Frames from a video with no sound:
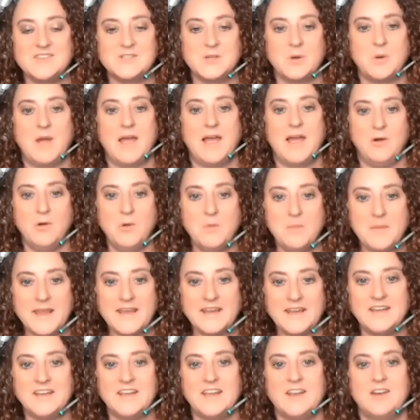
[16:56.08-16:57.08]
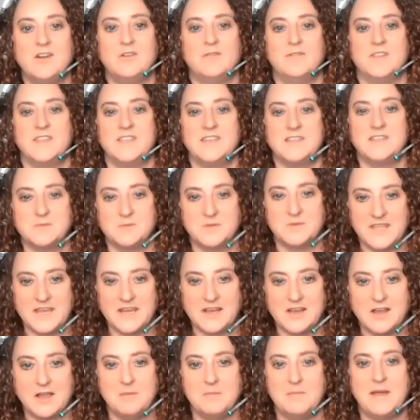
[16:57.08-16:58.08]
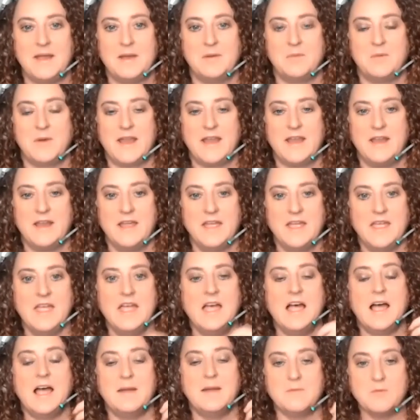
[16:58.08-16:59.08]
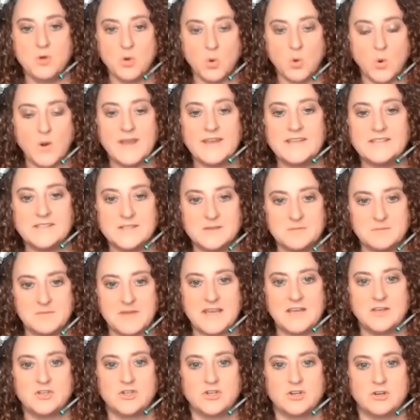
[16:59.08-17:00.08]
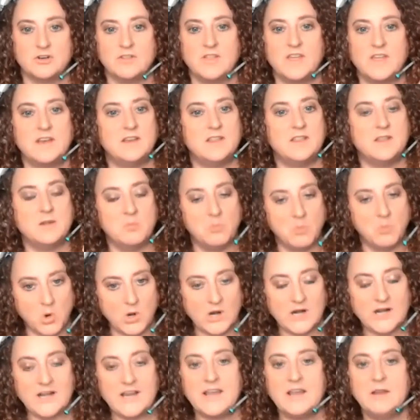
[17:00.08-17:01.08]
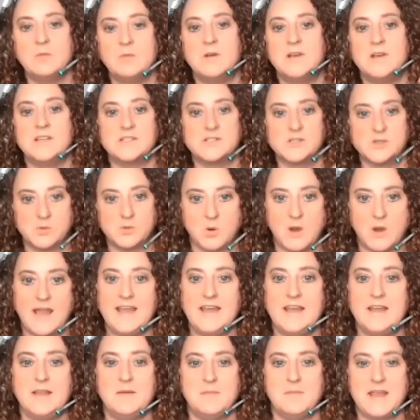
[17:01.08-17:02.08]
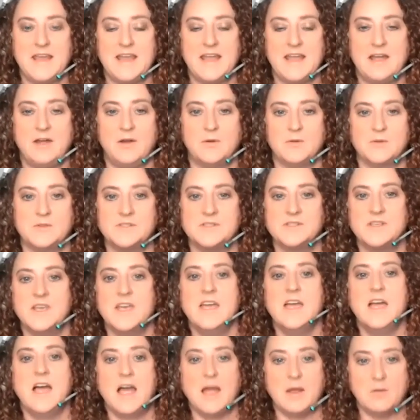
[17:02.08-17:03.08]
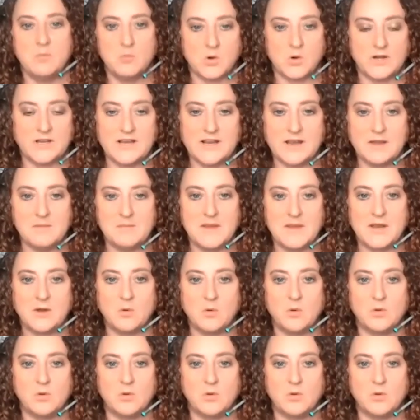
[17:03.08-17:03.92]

So how am I going to get over these when they come my way? I'm going to make sure that in the morning when it's quiet at my house, I'm working on my